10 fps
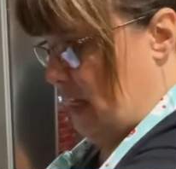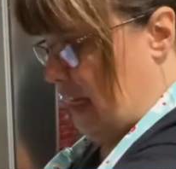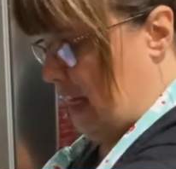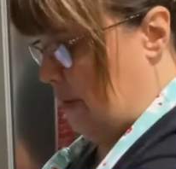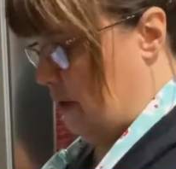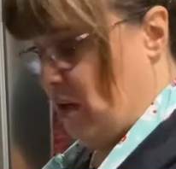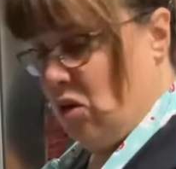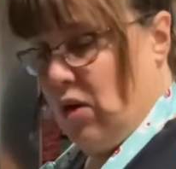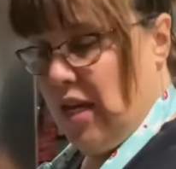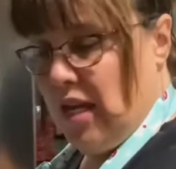And I'm going to go
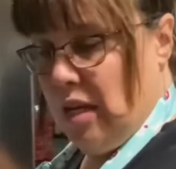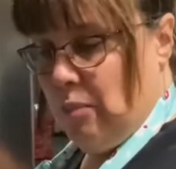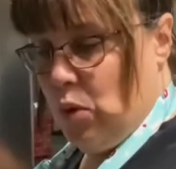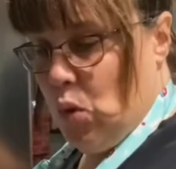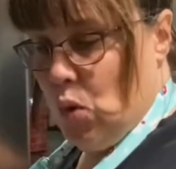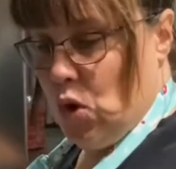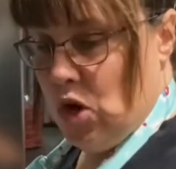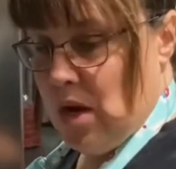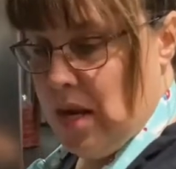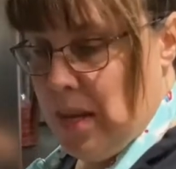ahead and
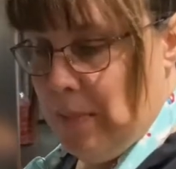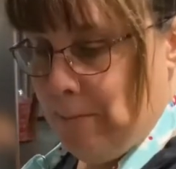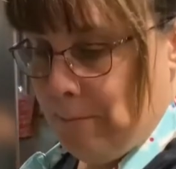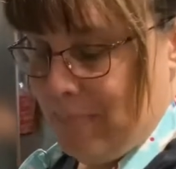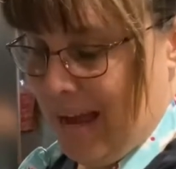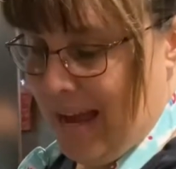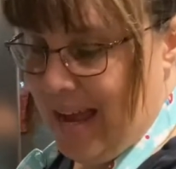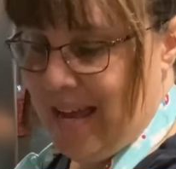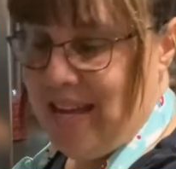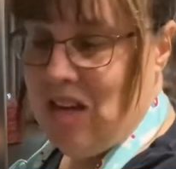pour
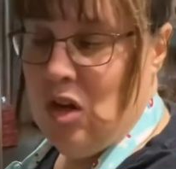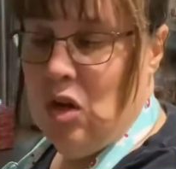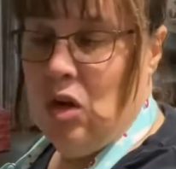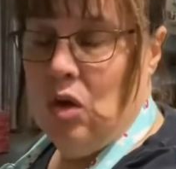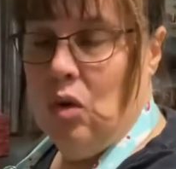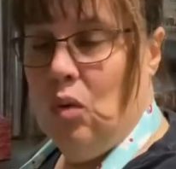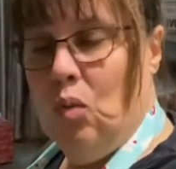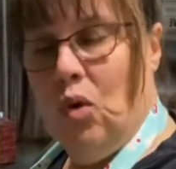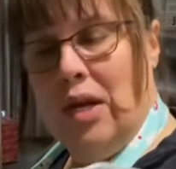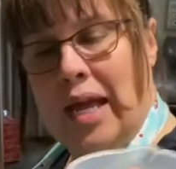my
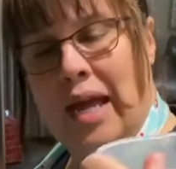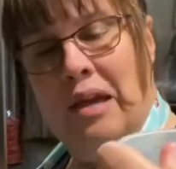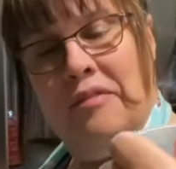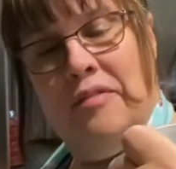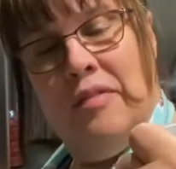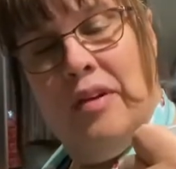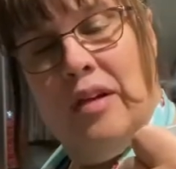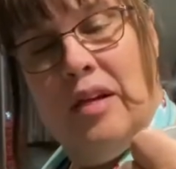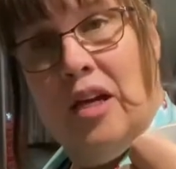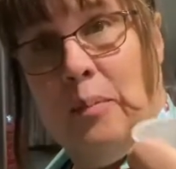1/2
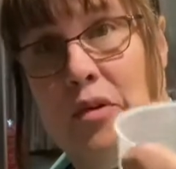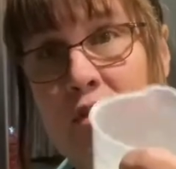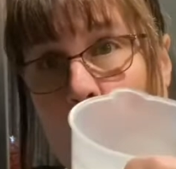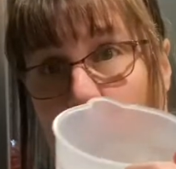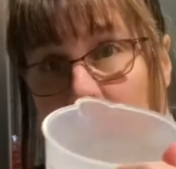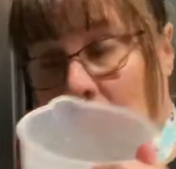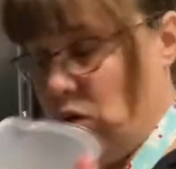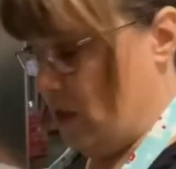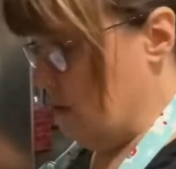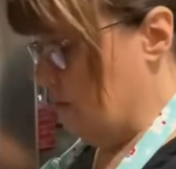cup of whole milk.